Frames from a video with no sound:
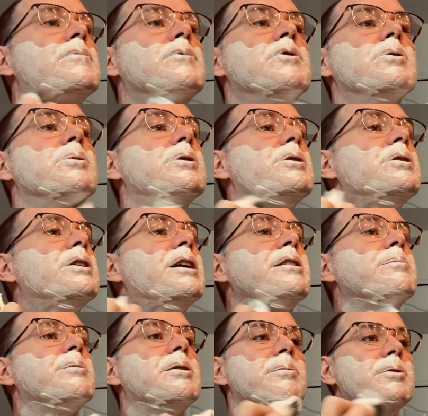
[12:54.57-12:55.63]
So what have you guys
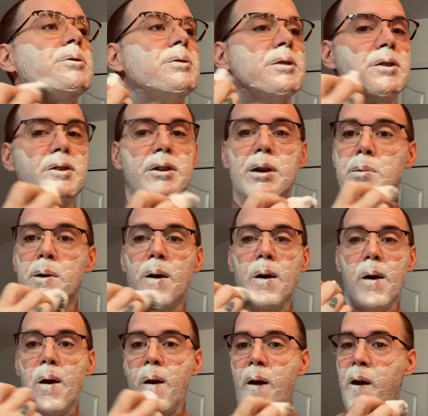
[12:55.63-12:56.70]
been up to this summer?
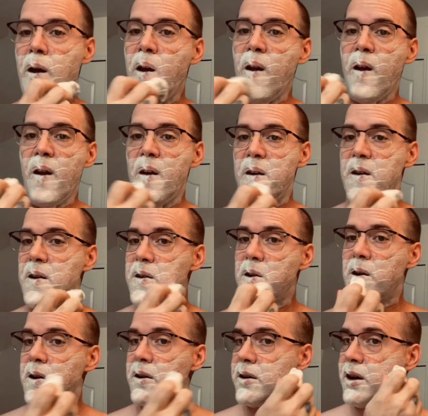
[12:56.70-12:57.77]
just
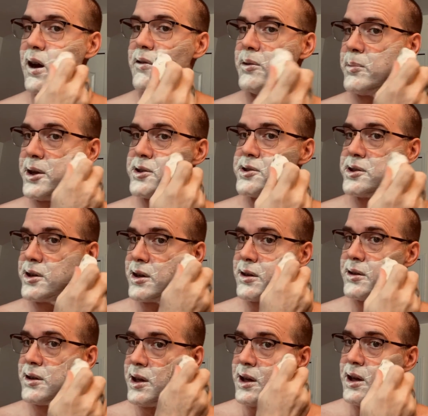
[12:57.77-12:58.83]
starting off. I'm not
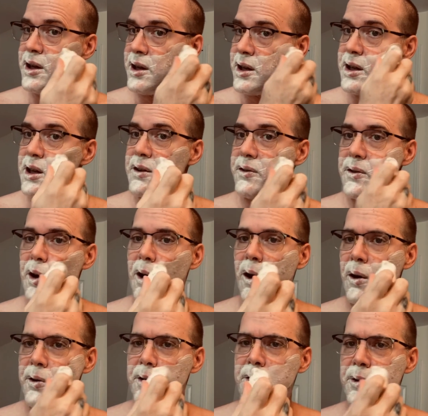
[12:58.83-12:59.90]
sure if
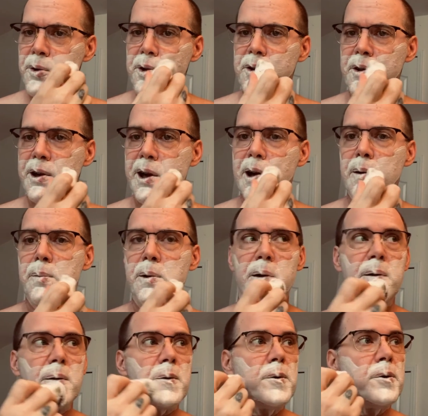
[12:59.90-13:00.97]
all the schools are out, but
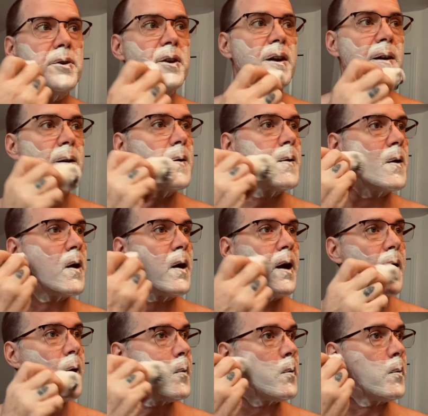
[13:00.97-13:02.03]
schools here are
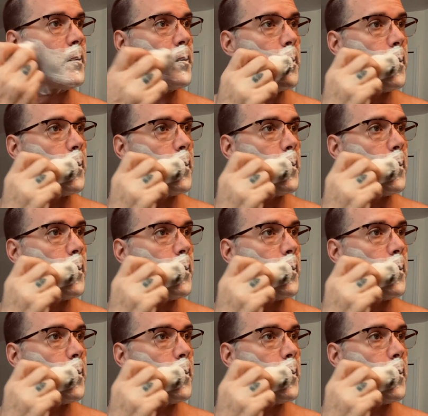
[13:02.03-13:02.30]
out.